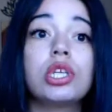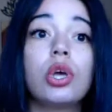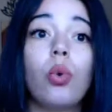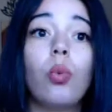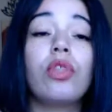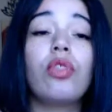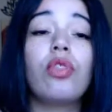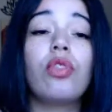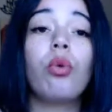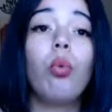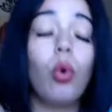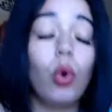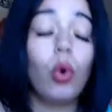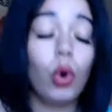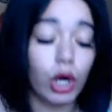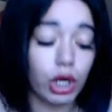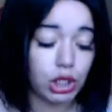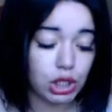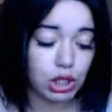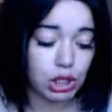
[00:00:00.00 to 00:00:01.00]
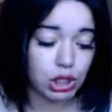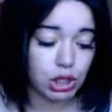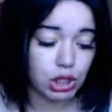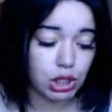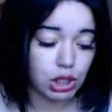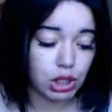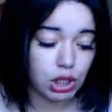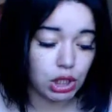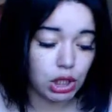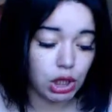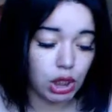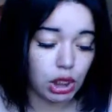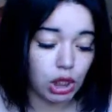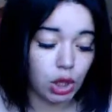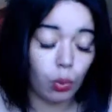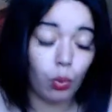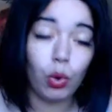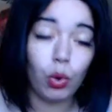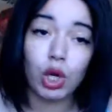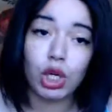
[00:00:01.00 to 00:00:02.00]

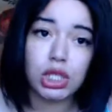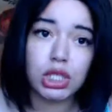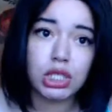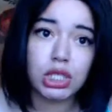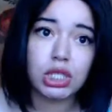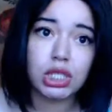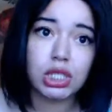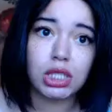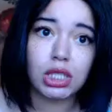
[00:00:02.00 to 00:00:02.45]
The warts?